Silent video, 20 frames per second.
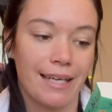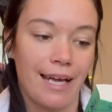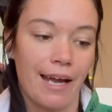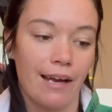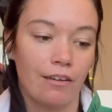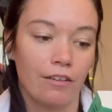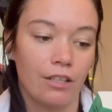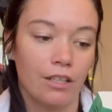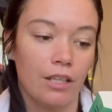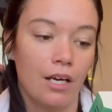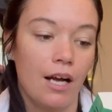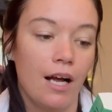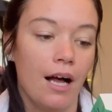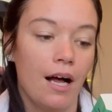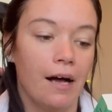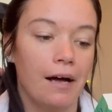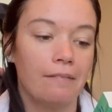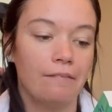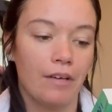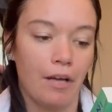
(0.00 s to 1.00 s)
error
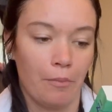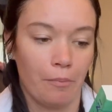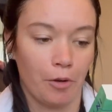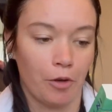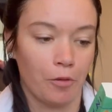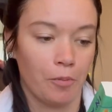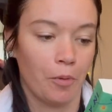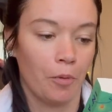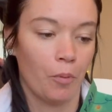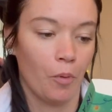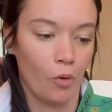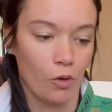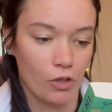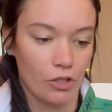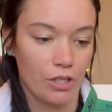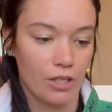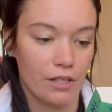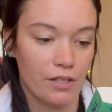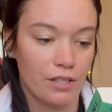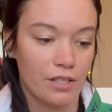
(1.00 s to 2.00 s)
of epic
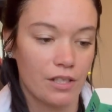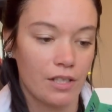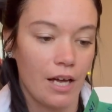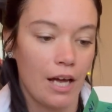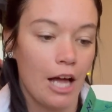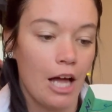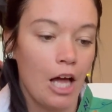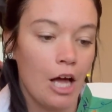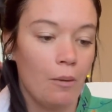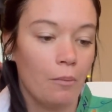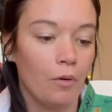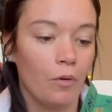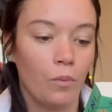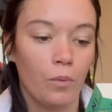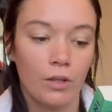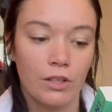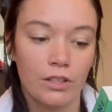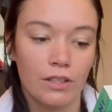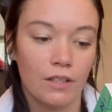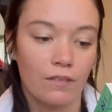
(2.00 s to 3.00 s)
proportions. But
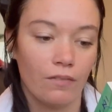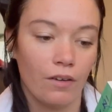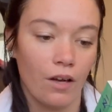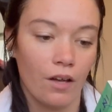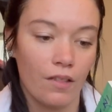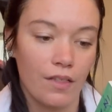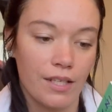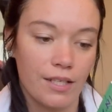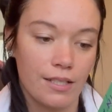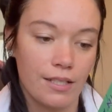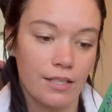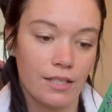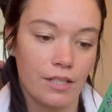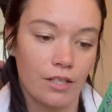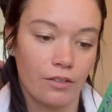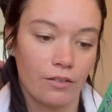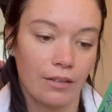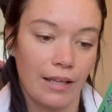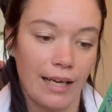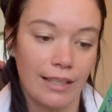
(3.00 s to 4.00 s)
worst of all, this is
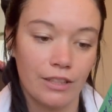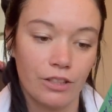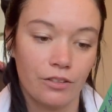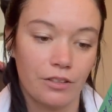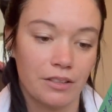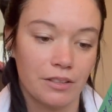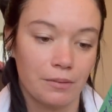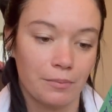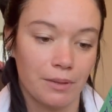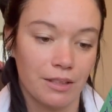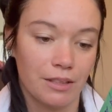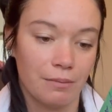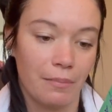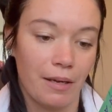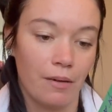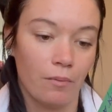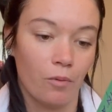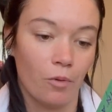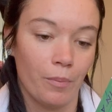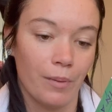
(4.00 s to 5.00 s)
the last Christmas
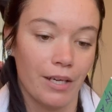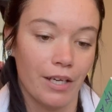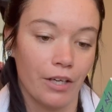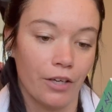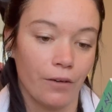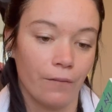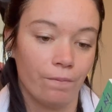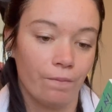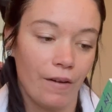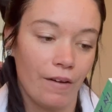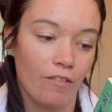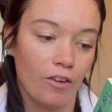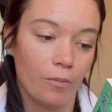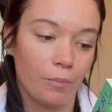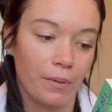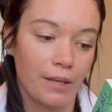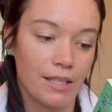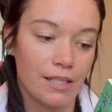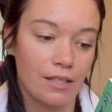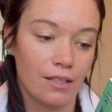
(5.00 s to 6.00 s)
May will be at her favorite
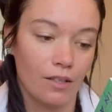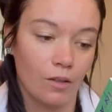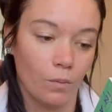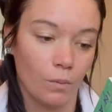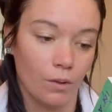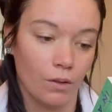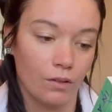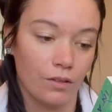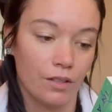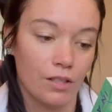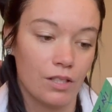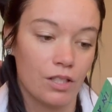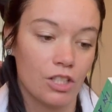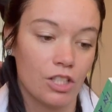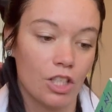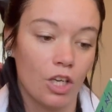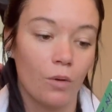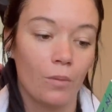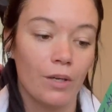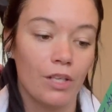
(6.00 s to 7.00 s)
place in the world, the
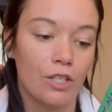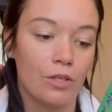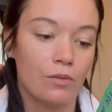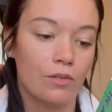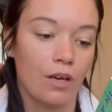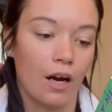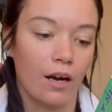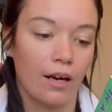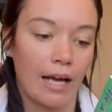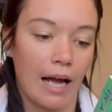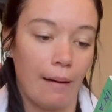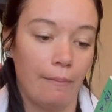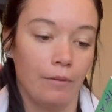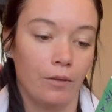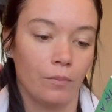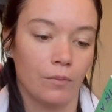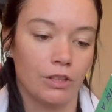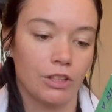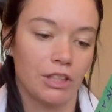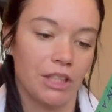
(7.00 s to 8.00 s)
snowy Utah
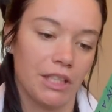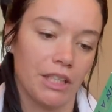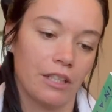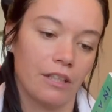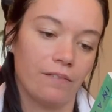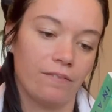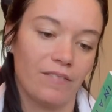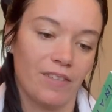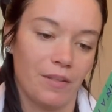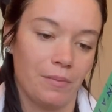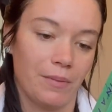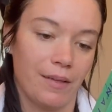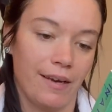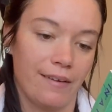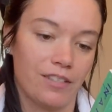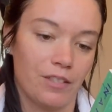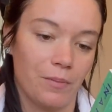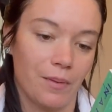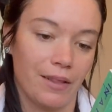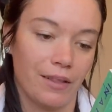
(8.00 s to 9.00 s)
cabin where she and her family
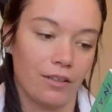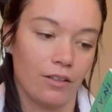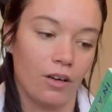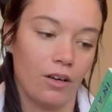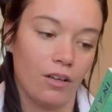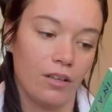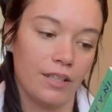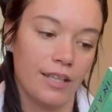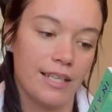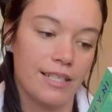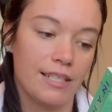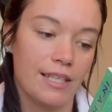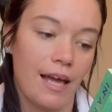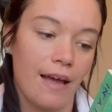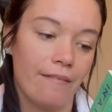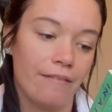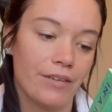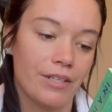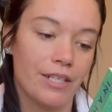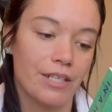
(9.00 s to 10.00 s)
have spent their holidays
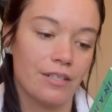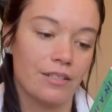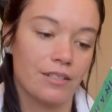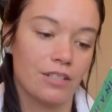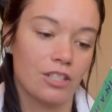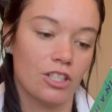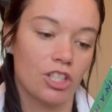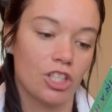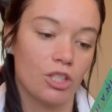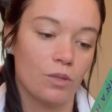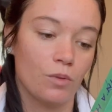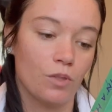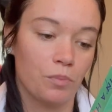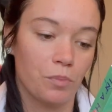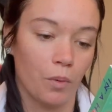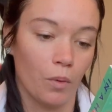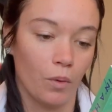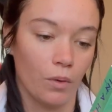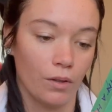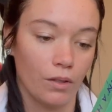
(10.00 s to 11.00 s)
every year since she was
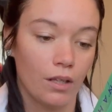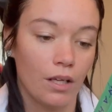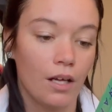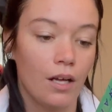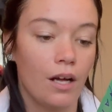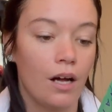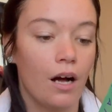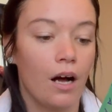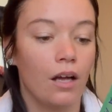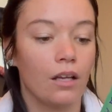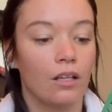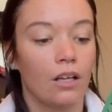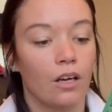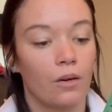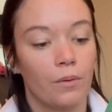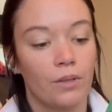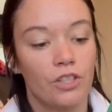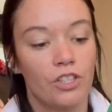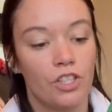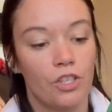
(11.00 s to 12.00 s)
born, along
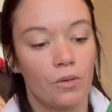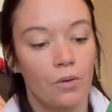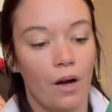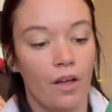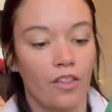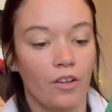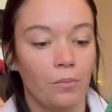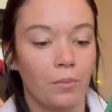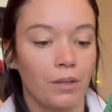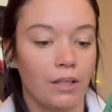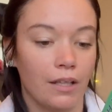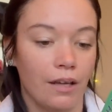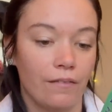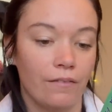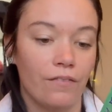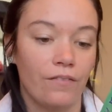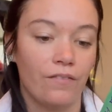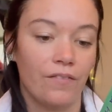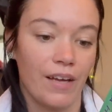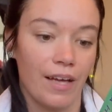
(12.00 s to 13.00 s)
with 2 other beloved
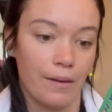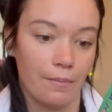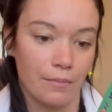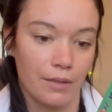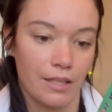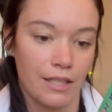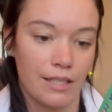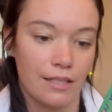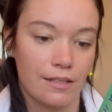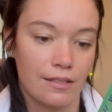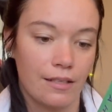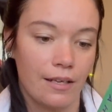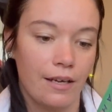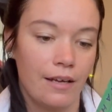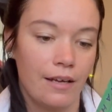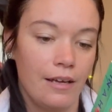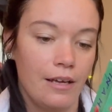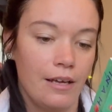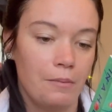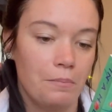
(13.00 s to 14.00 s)
families.
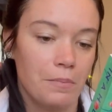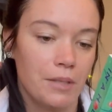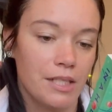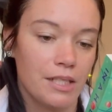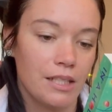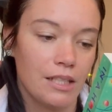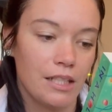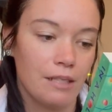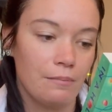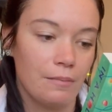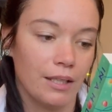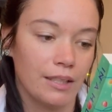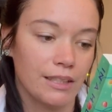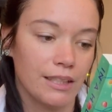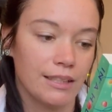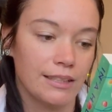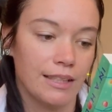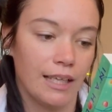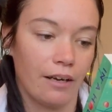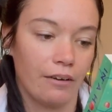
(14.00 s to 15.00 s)
Mentally
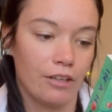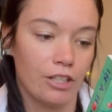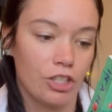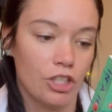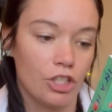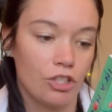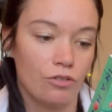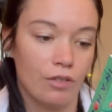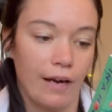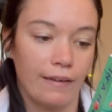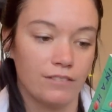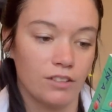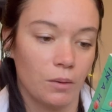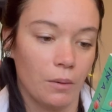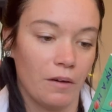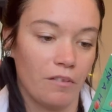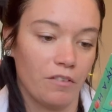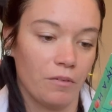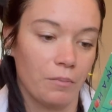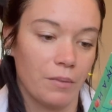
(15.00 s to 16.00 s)
melting down as she drives
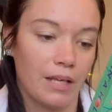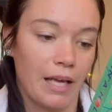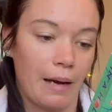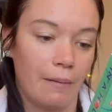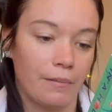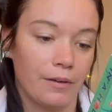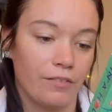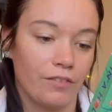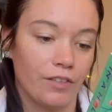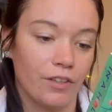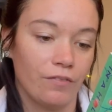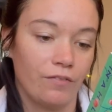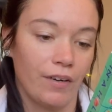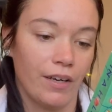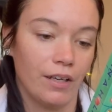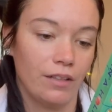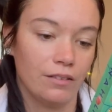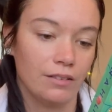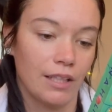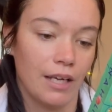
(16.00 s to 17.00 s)
away from the cabin for the
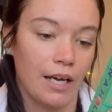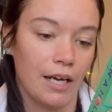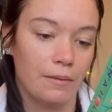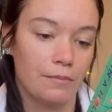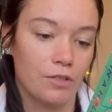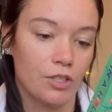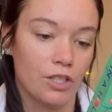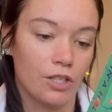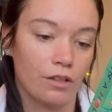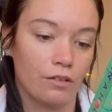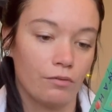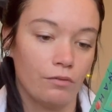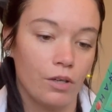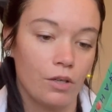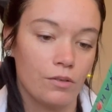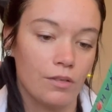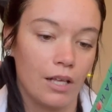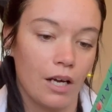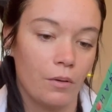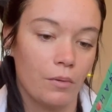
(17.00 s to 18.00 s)
final time, she
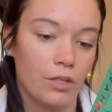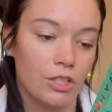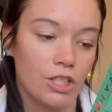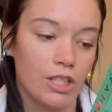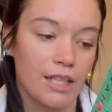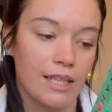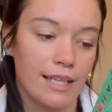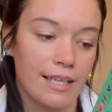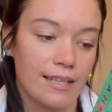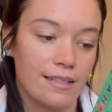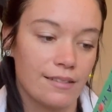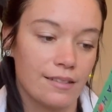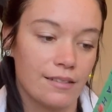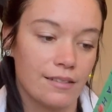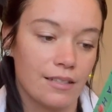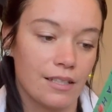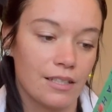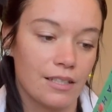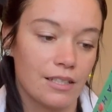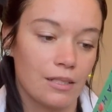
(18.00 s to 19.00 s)
throws out what she thinks is
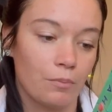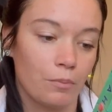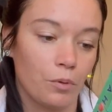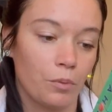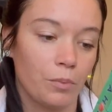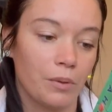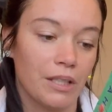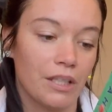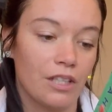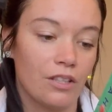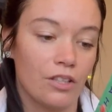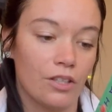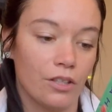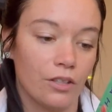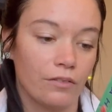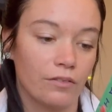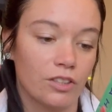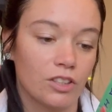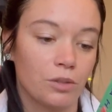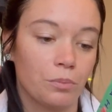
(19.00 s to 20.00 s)
a simple plea to the
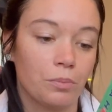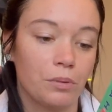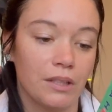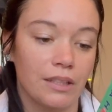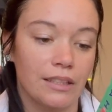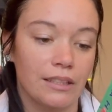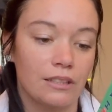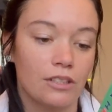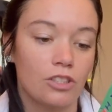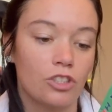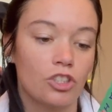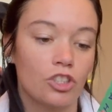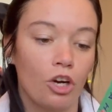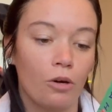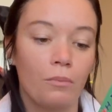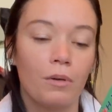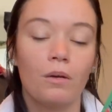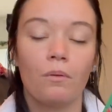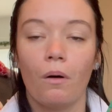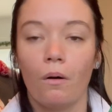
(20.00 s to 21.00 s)
universe. Please, show
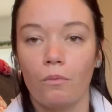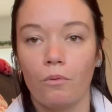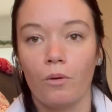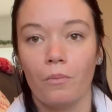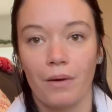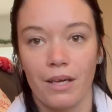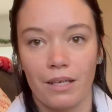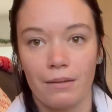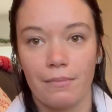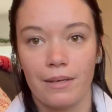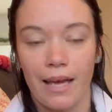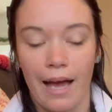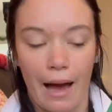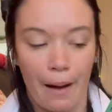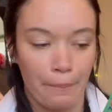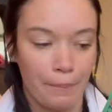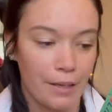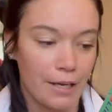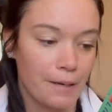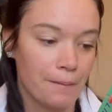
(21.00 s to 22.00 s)
me what will make me
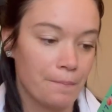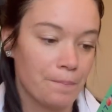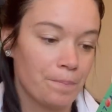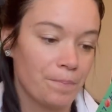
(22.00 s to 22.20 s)
happy.